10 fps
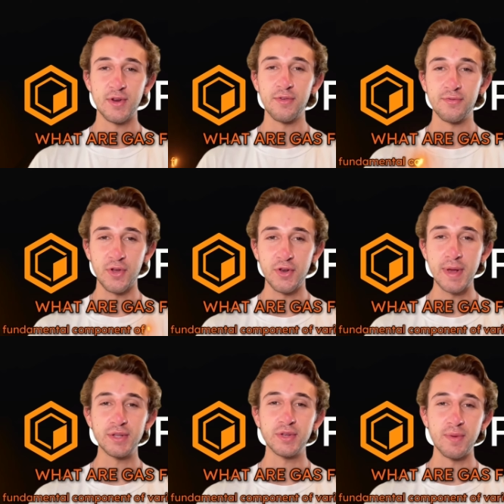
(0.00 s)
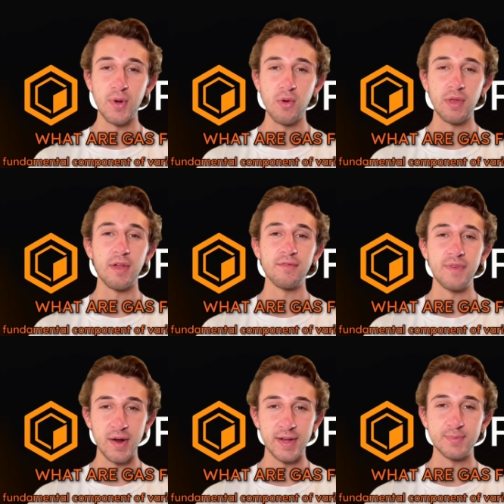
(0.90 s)
are a fundamental component of
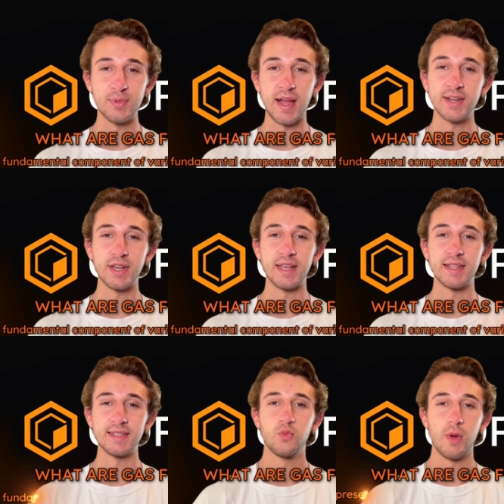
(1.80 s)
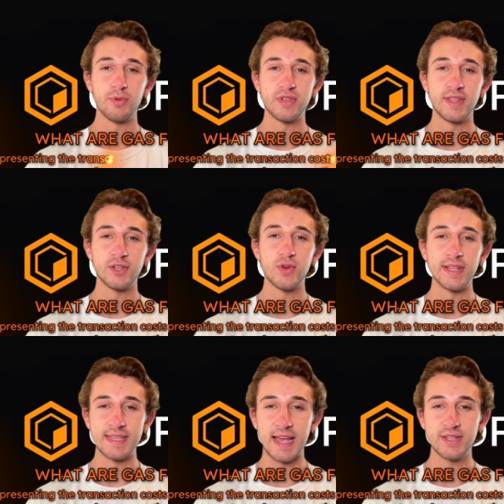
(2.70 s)
various blockchains, representing the
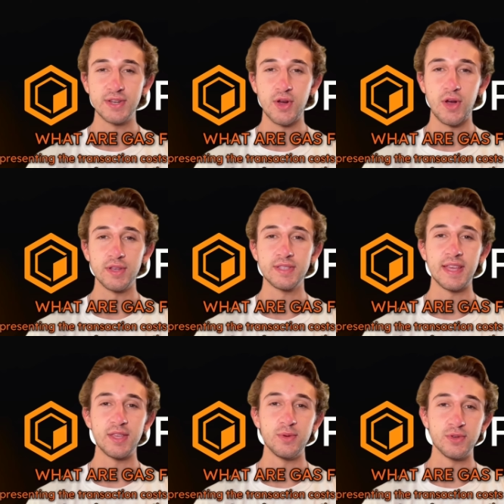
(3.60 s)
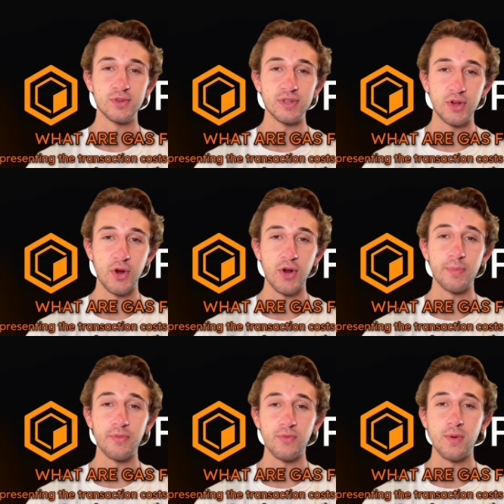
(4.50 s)
transaction costs that users incur to
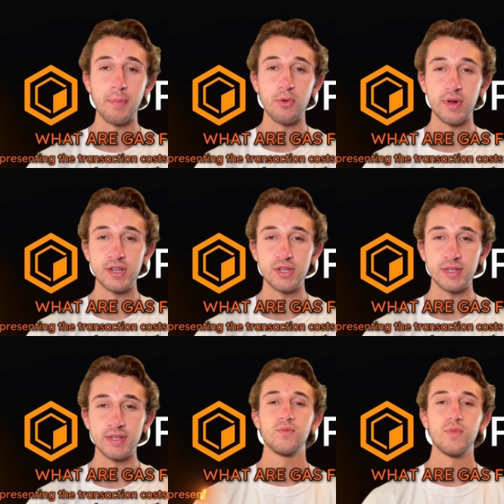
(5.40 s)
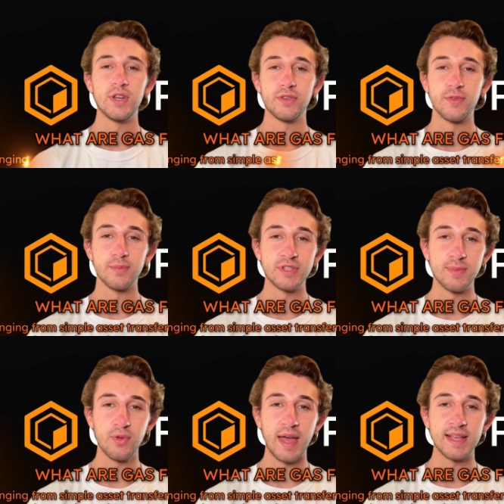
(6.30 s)
perform operations, ranging from
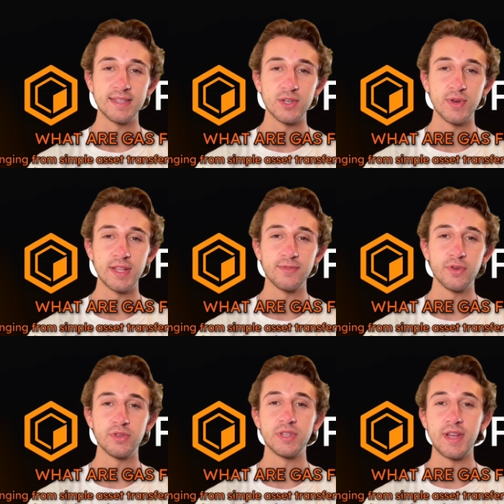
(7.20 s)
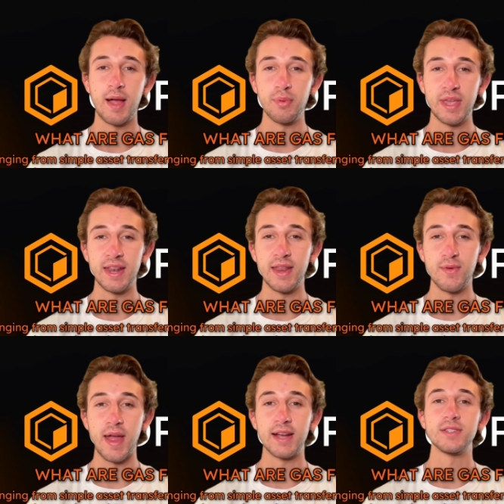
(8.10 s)
simple asset transfers to complicated
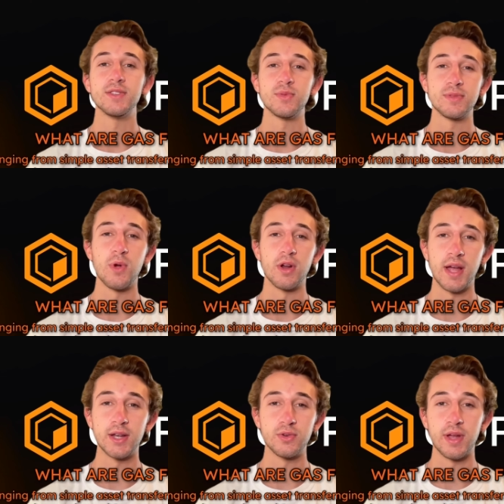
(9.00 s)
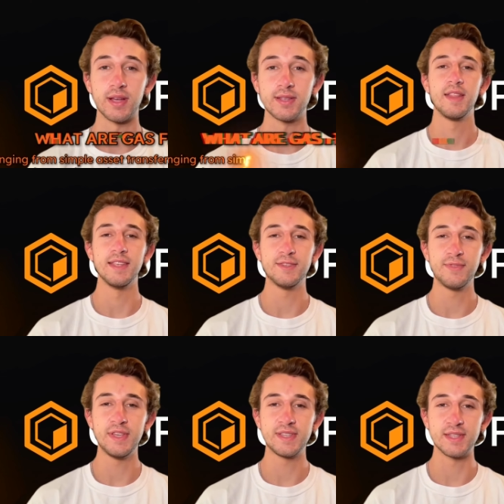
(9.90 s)
interactions with smart contracts. These
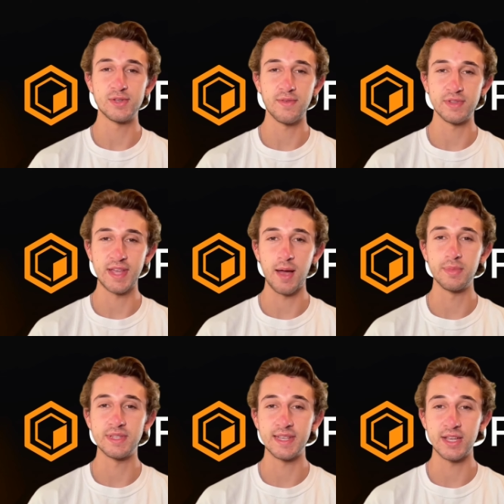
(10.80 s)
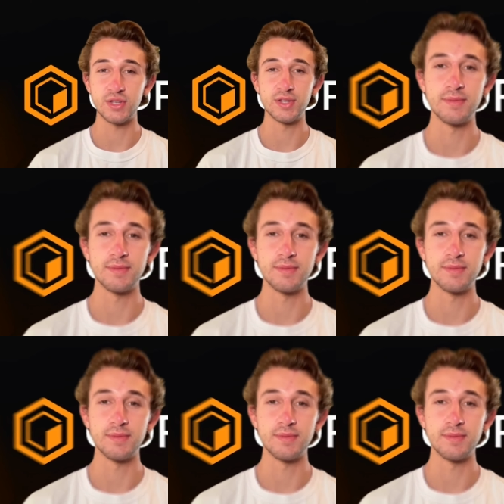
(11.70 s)
fees can serve as compensation